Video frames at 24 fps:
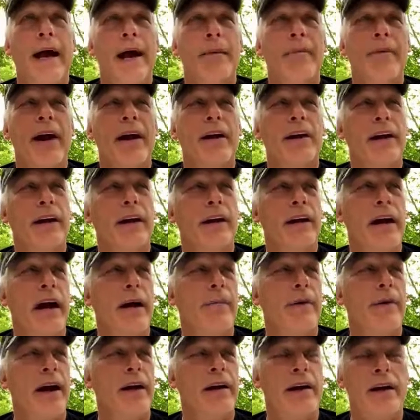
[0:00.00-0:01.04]
I'm not
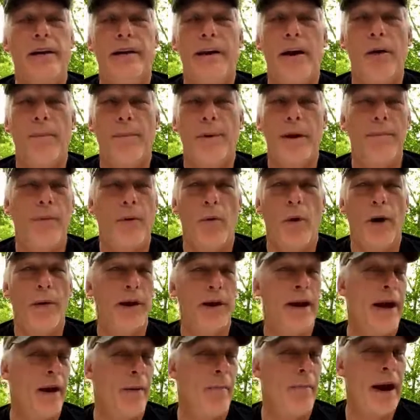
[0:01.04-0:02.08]
gonna tell people
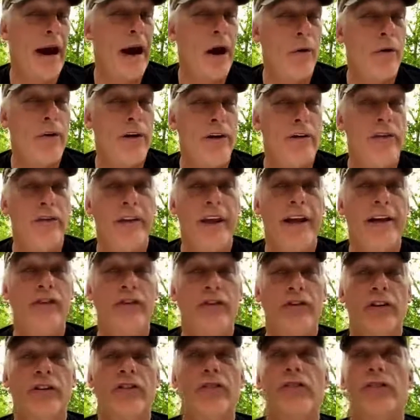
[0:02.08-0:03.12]
what kind of poundage they
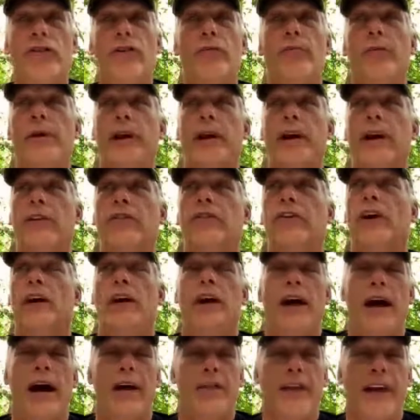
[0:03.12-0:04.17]
should shoot, because
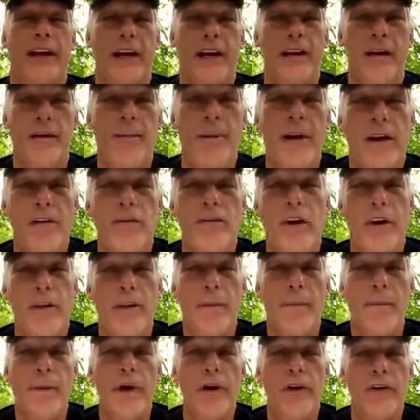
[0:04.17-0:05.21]
I think it depends
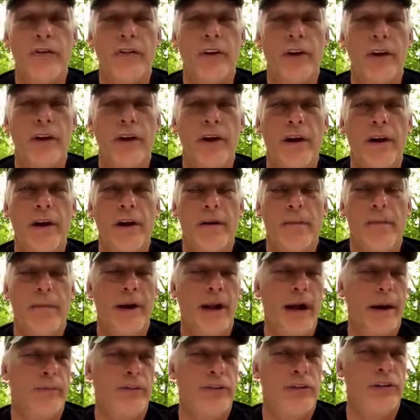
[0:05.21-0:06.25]
on the person.
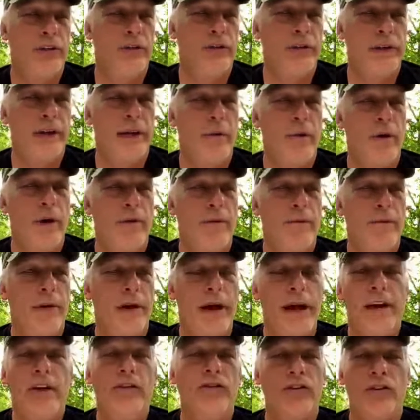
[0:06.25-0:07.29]
But I'm shooting anywhere.
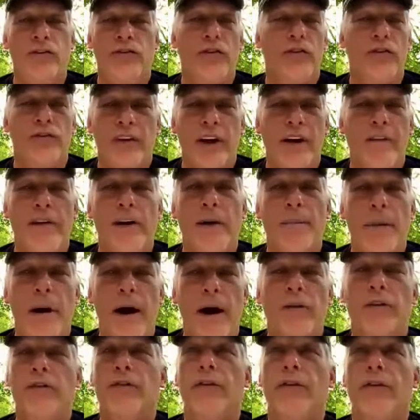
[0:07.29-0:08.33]
I used to shoot 70
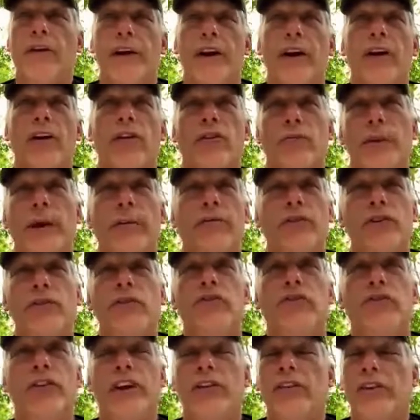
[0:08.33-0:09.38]
pounds for years, but I'm
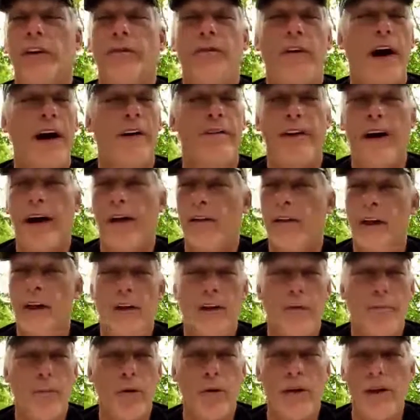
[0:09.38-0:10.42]
shooting 65 now.
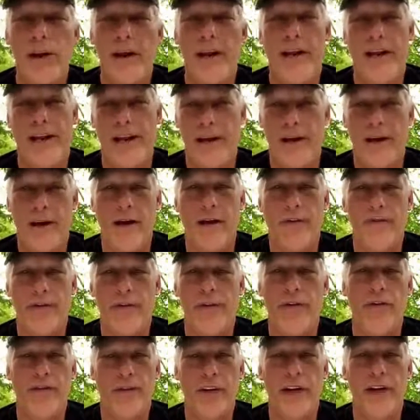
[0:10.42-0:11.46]
Plenty of
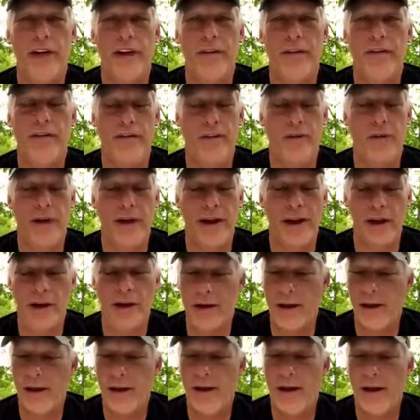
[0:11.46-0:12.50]
juice to get through an
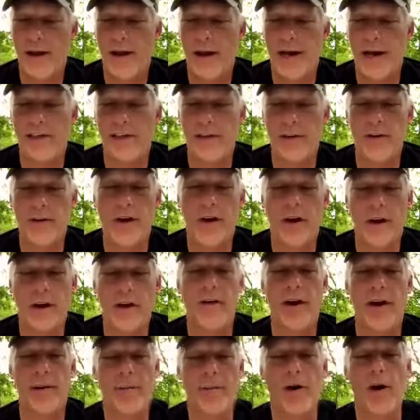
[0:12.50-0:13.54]
elk. I shoot
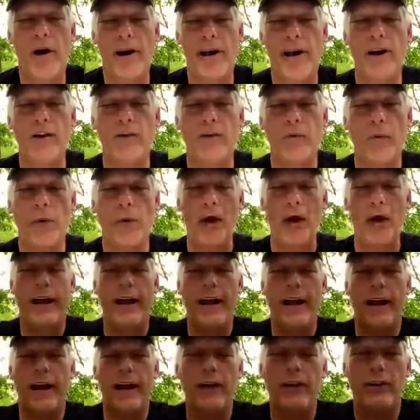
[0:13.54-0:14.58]
100 grain broadhead as well,
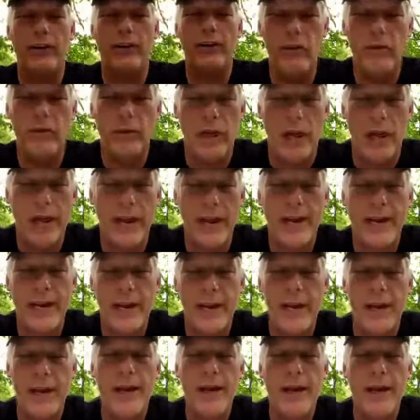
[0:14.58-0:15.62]
and I do like
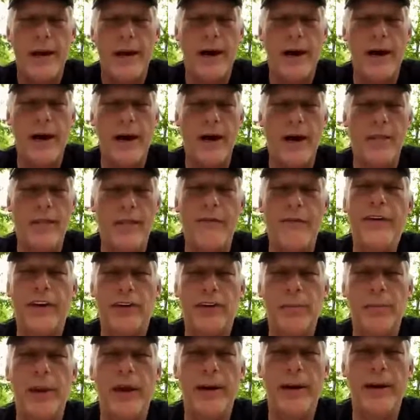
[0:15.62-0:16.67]
the
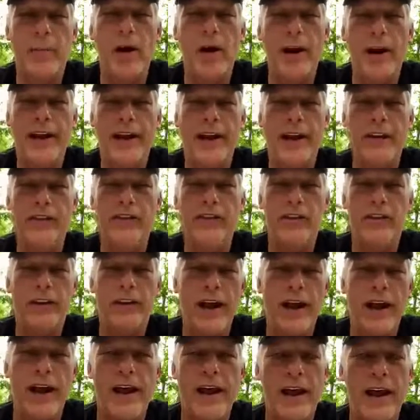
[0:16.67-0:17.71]
fixed blade broadheads.
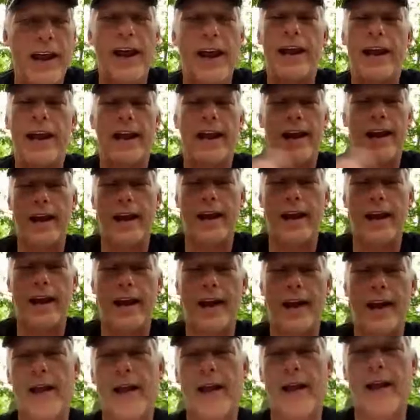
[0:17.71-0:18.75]
And I like
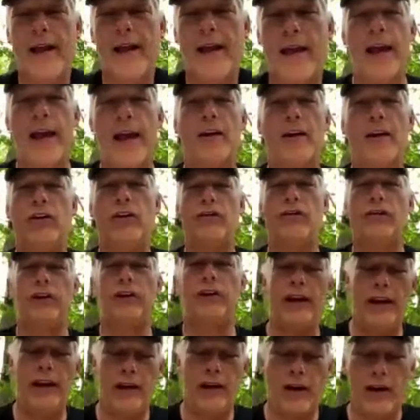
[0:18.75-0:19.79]
mechanicals for
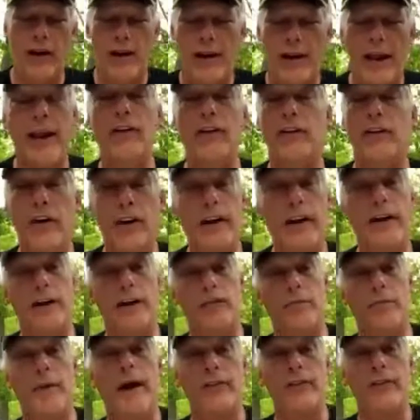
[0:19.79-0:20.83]
deer and turkey
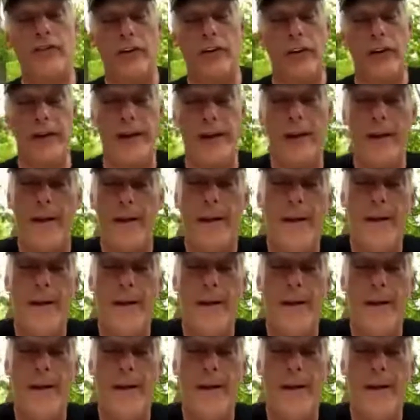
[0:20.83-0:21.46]
especially.